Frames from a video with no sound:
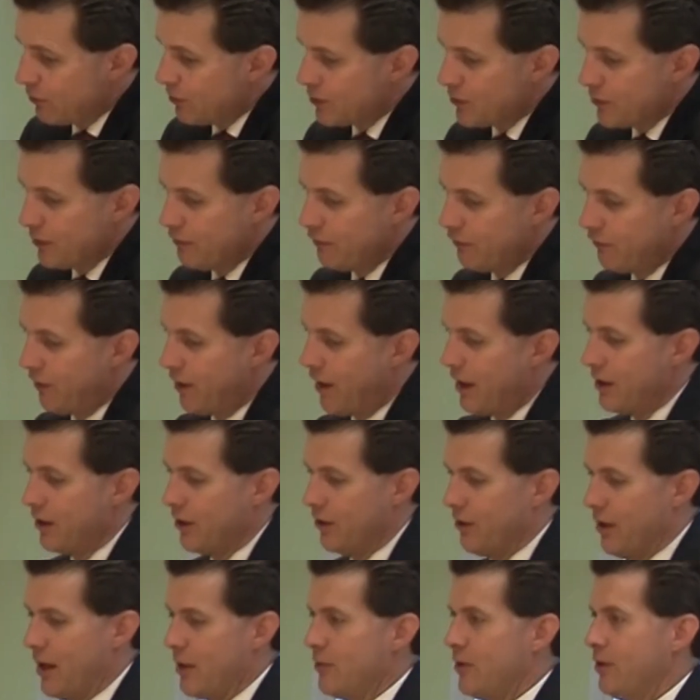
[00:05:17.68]
all doing fine. You
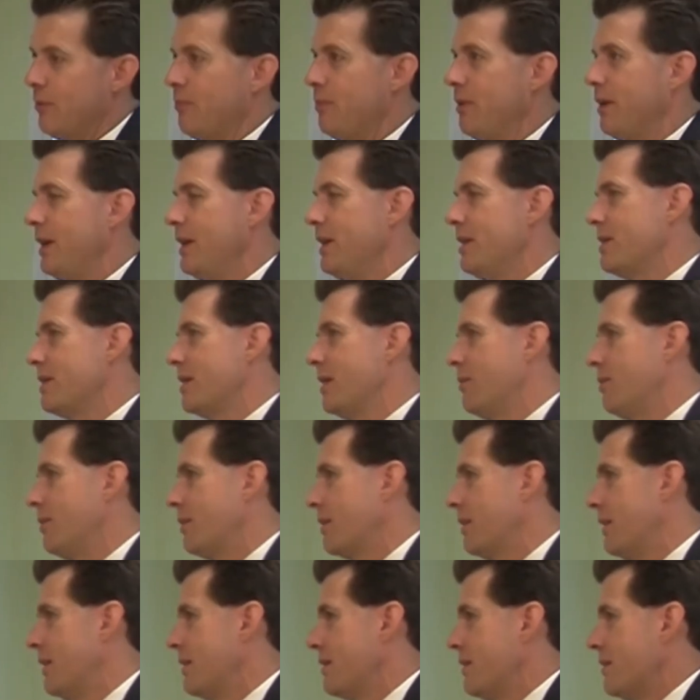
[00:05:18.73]
know, M L Ps
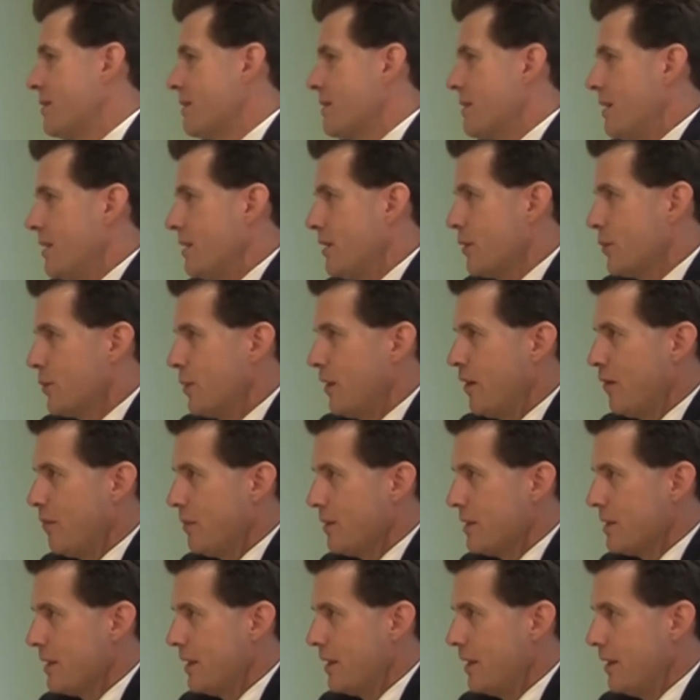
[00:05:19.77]
typically does ten to twelve
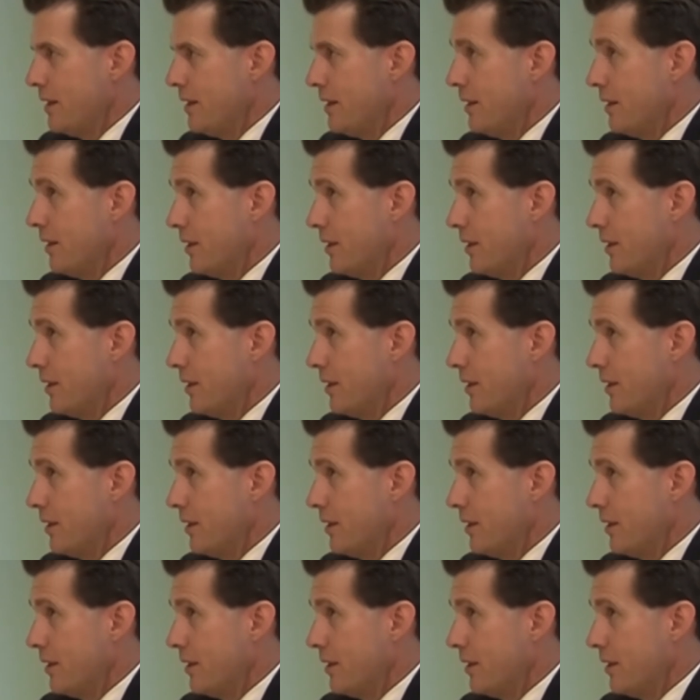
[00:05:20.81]
percent a year.